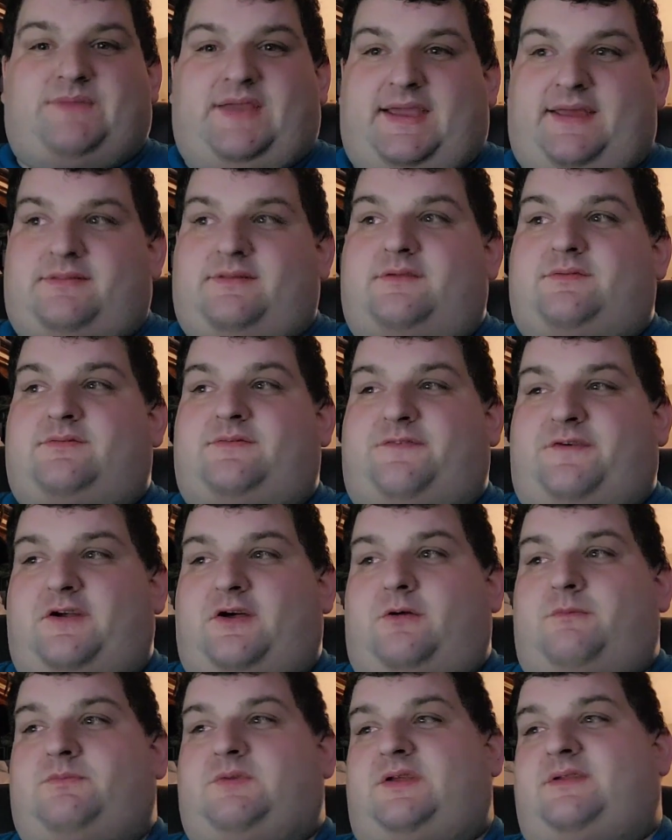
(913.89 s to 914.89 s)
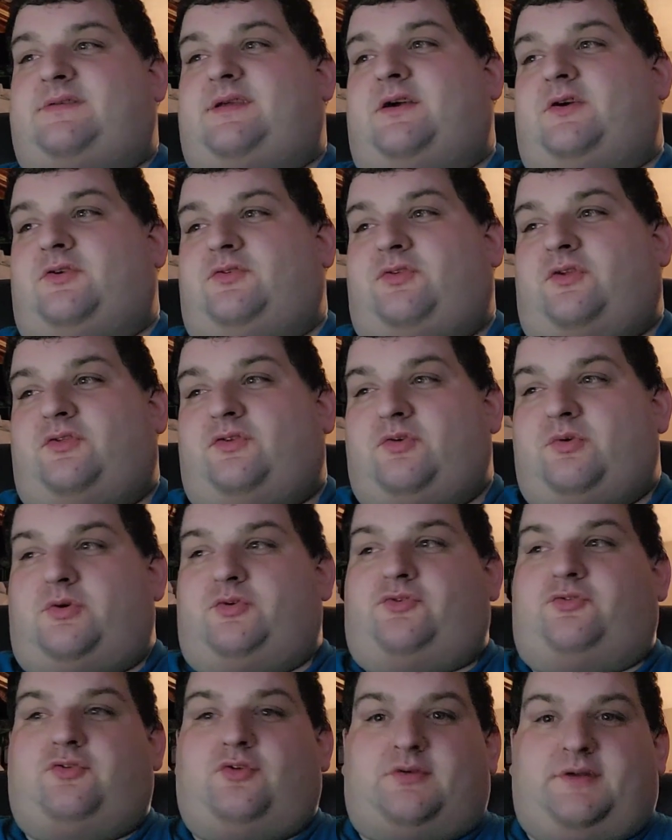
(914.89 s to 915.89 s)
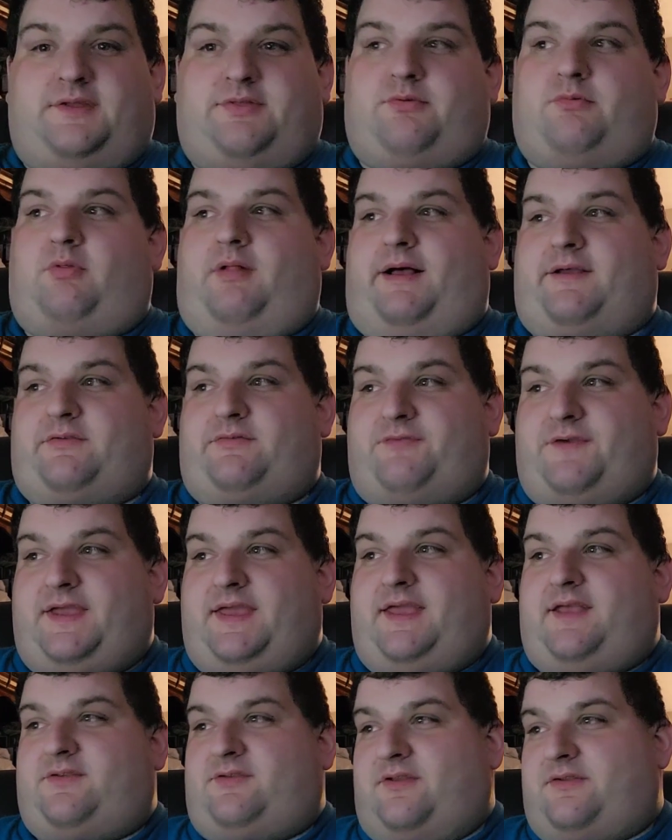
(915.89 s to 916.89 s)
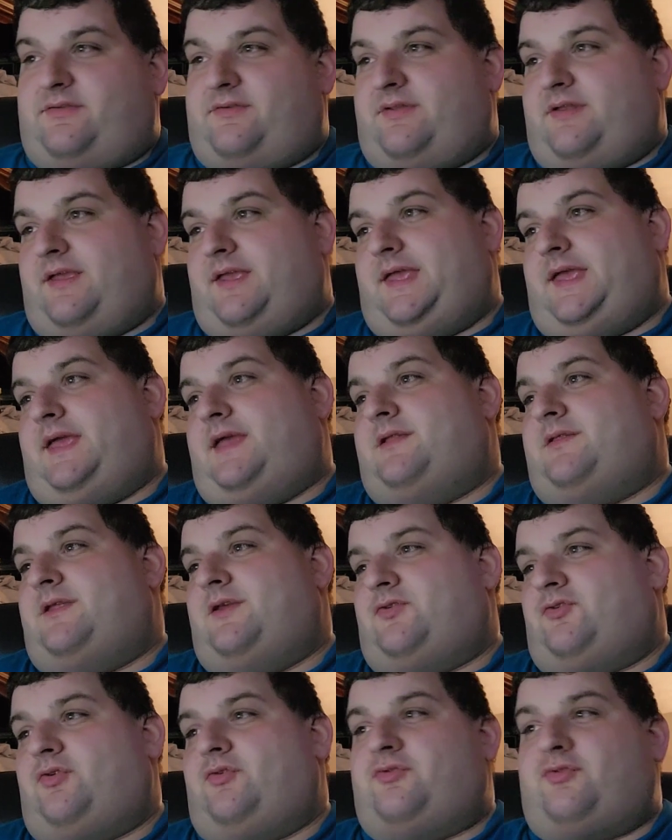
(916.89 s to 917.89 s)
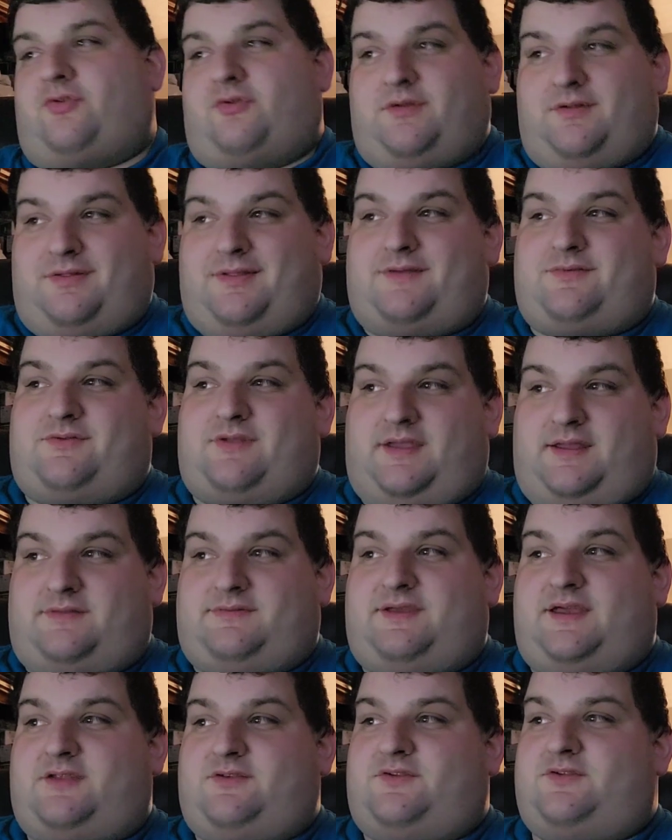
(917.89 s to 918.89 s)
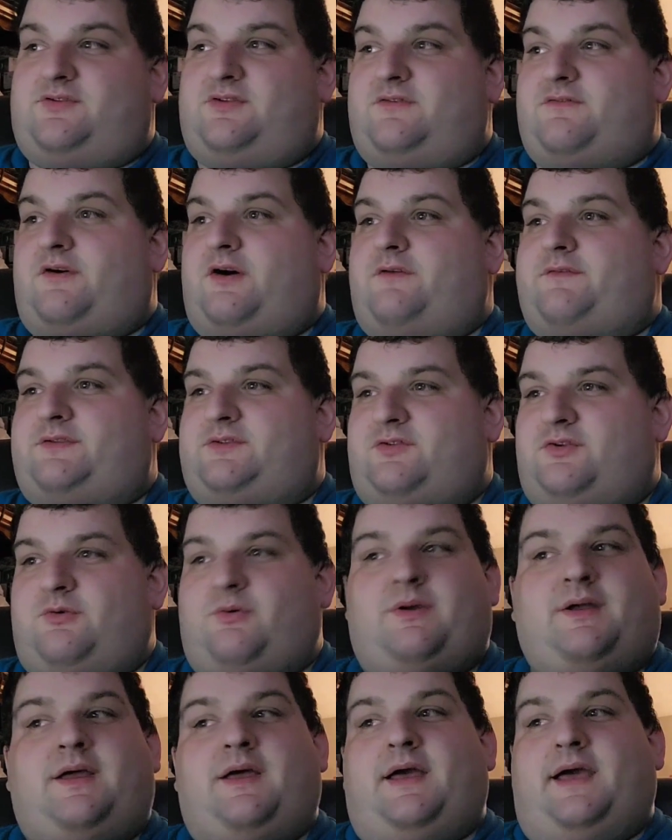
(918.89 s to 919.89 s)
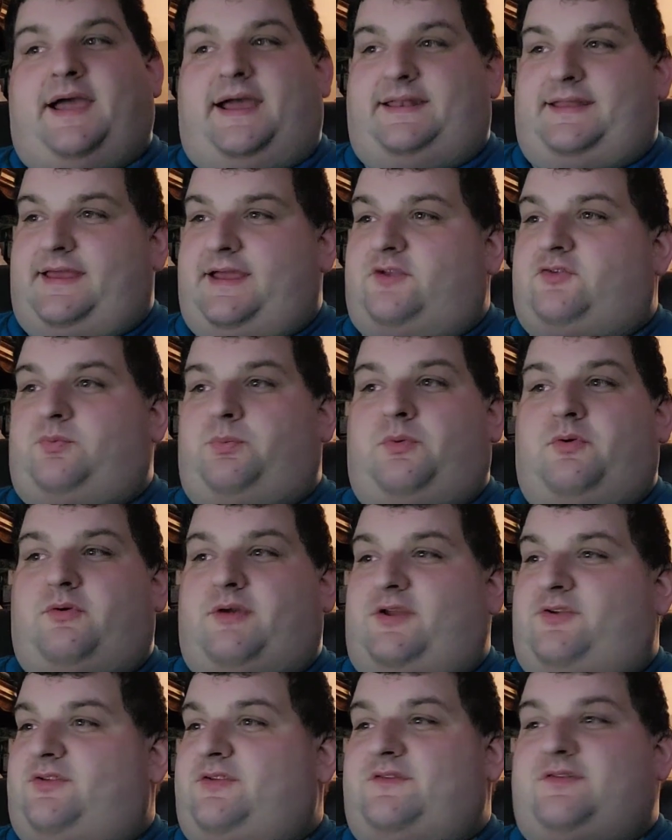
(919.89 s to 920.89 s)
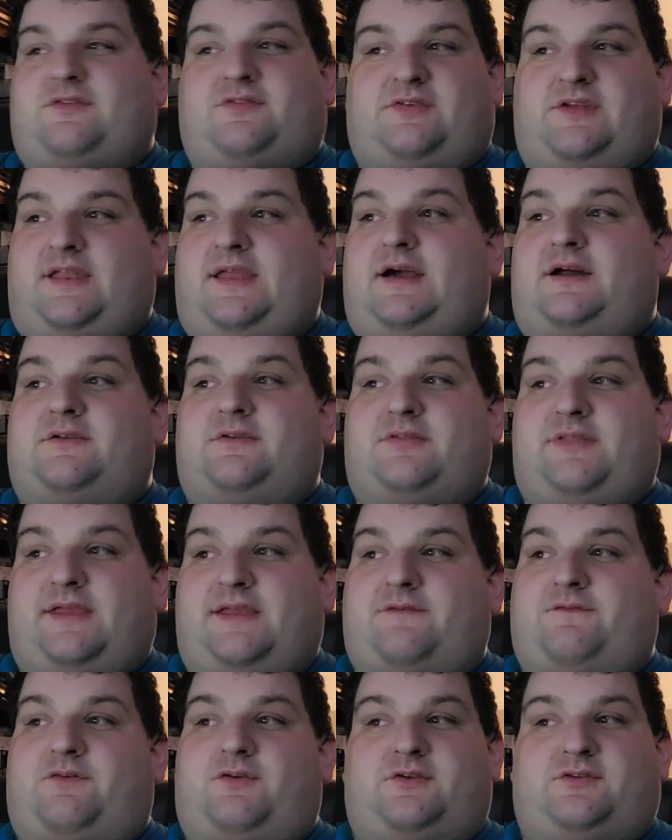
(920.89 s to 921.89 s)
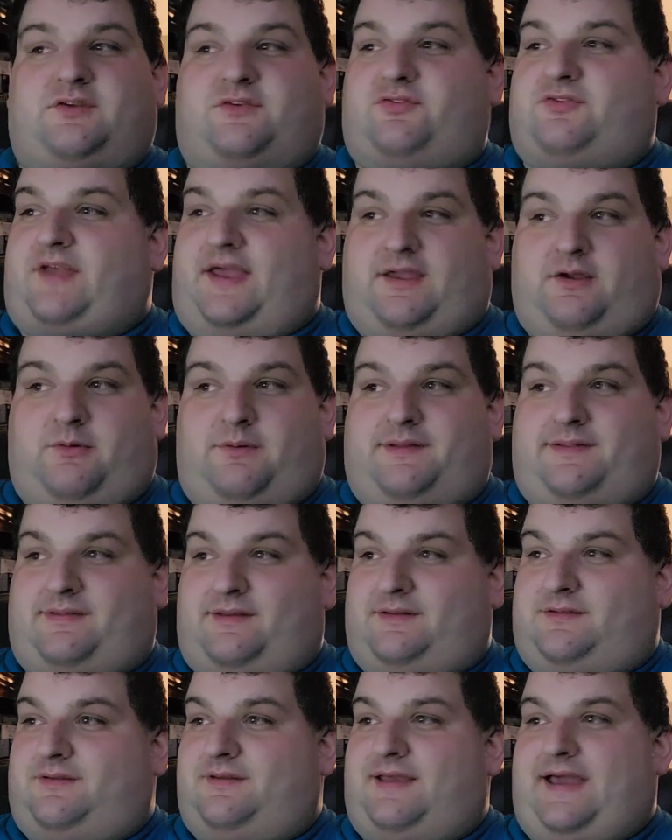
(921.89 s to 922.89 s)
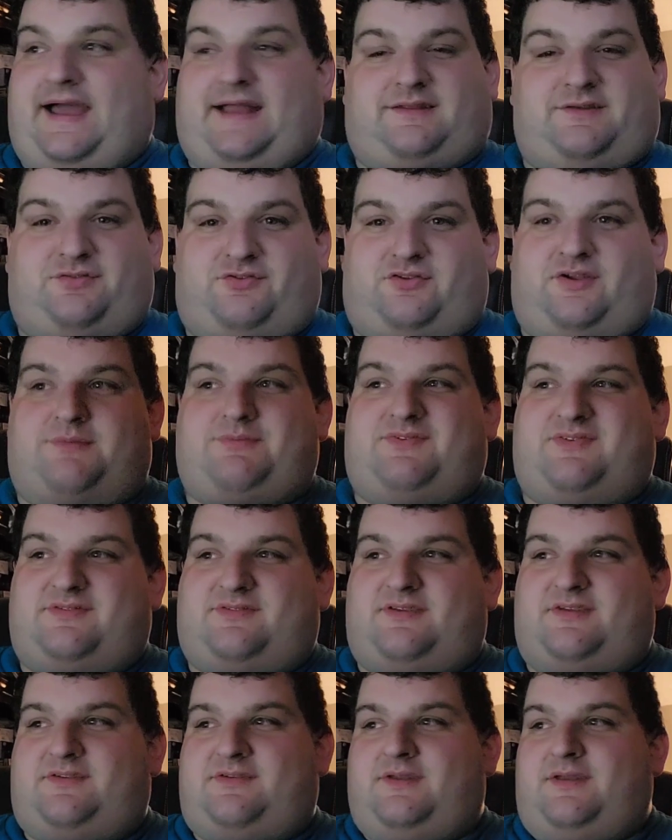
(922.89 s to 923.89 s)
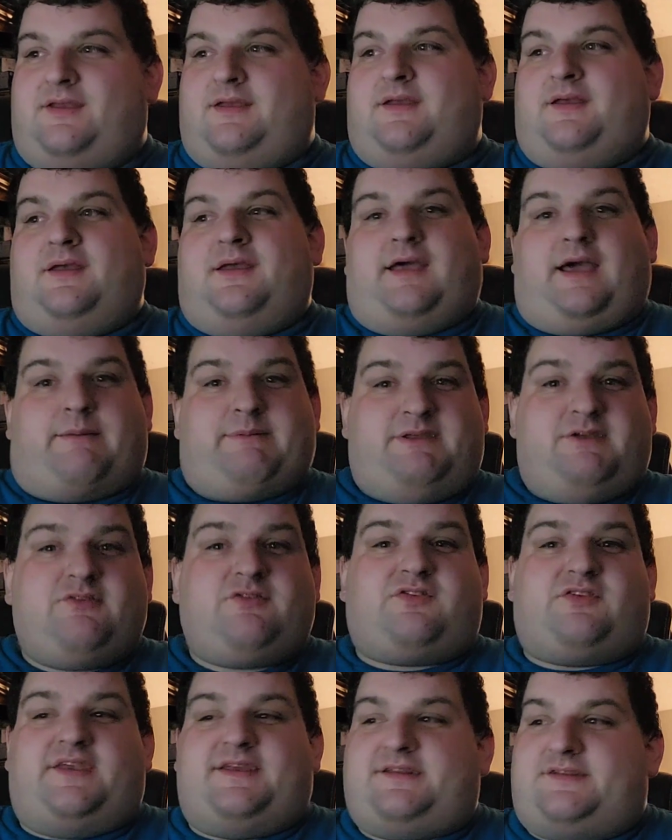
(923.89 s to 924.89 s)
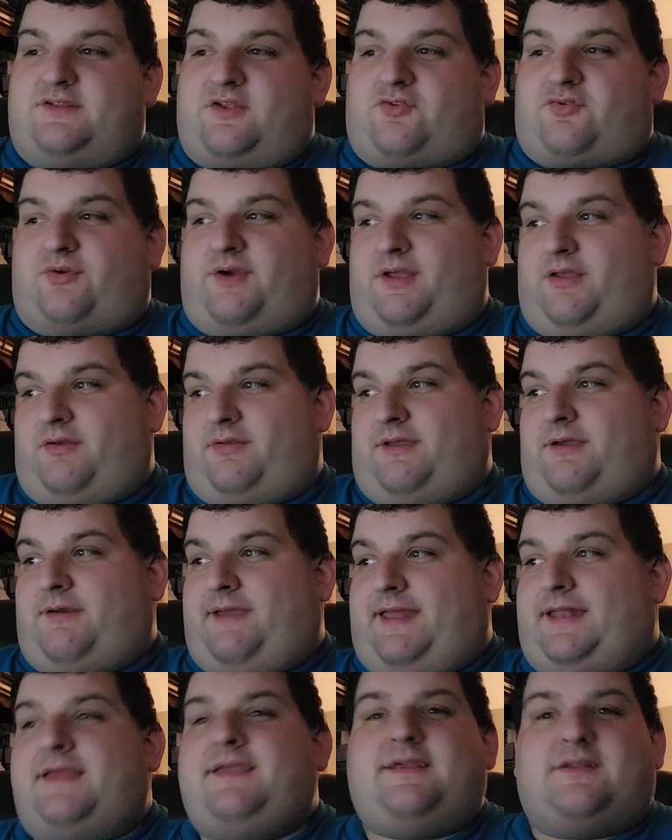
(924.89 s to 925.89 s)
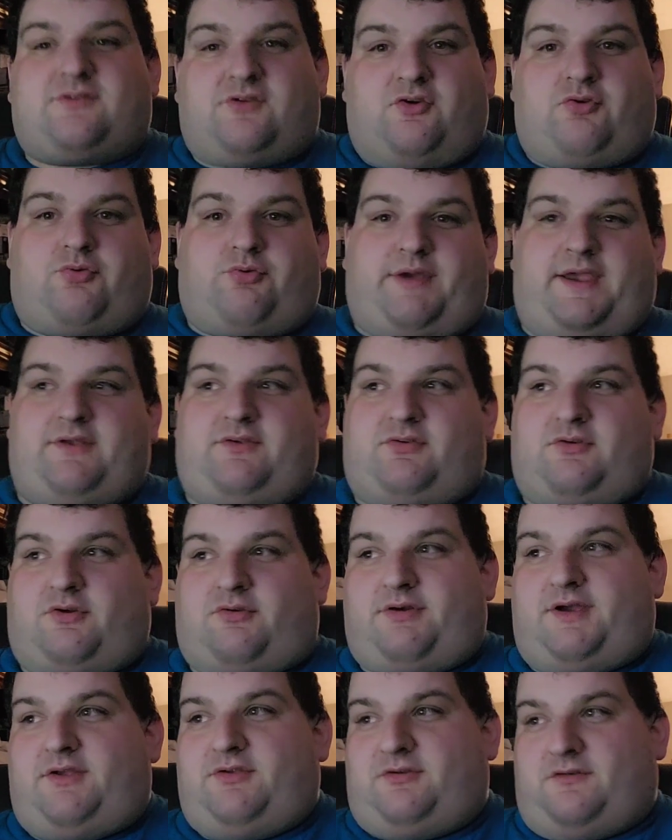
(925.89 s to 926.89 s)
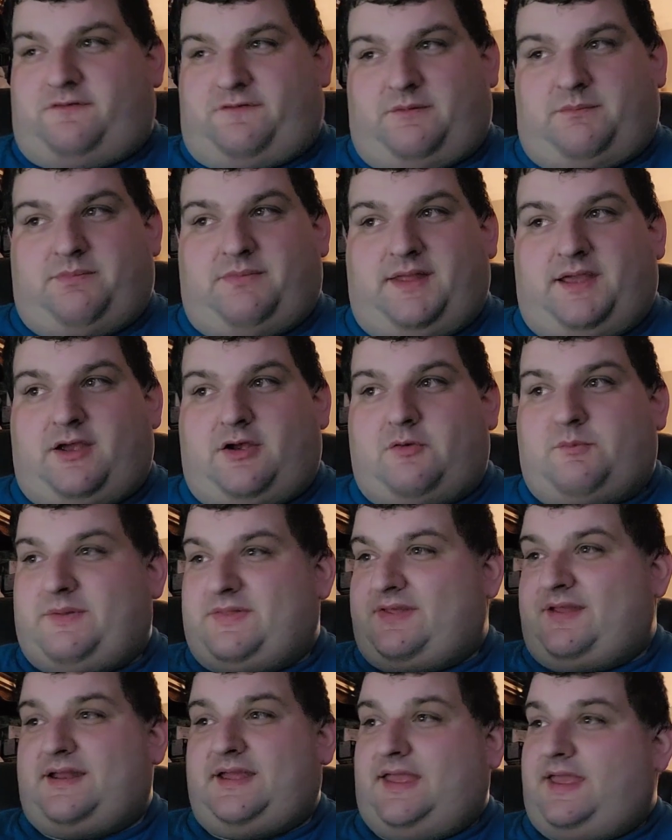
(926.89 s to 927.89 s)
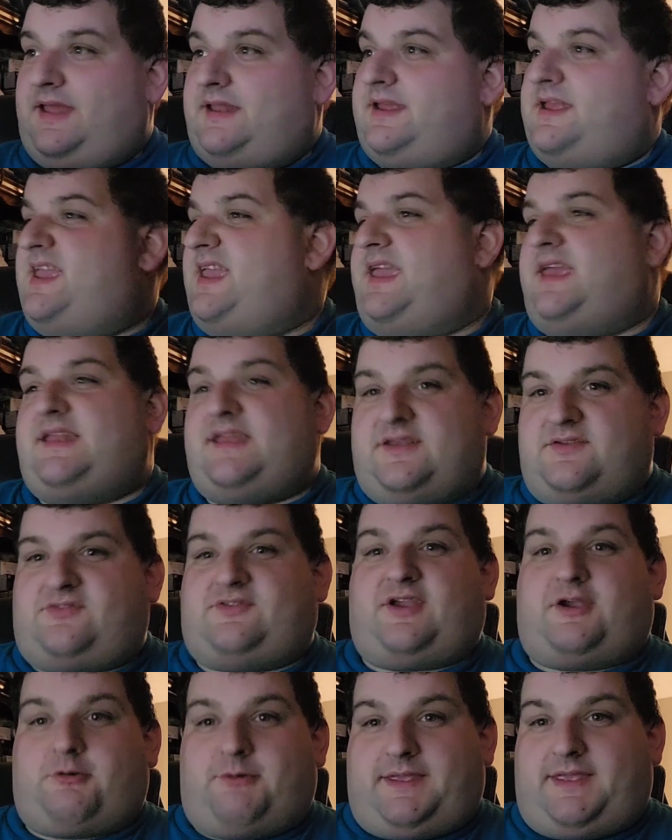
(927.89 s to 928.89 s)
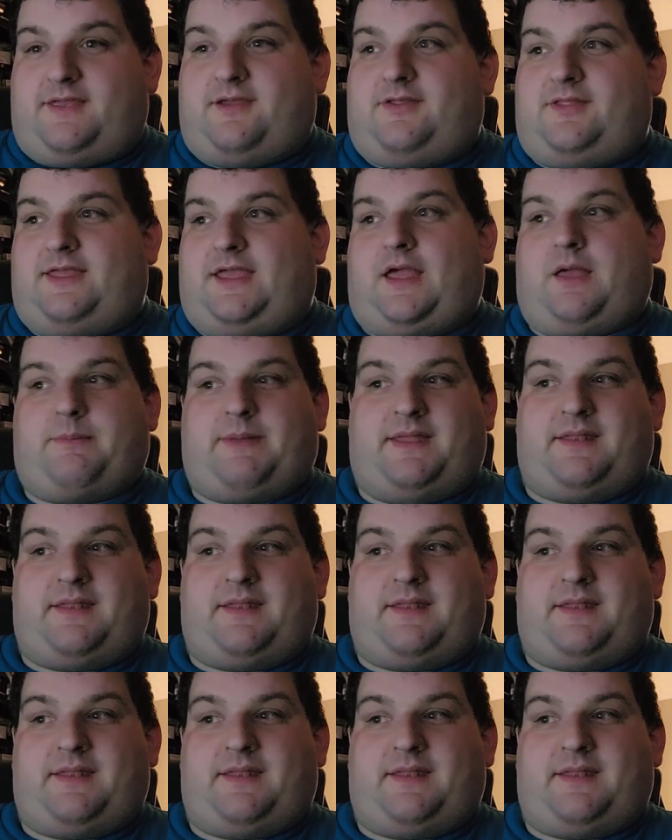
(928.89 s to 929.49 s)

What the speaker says: And the film details the duo's journey through Las Vegas as the initial journalistic intentions devolve into an exploration of the city under the influence of psychoactive substances. I mean, you see it in the trailer there, and it gets crazier and crazier from there. But then again, it is Terry Gilliam.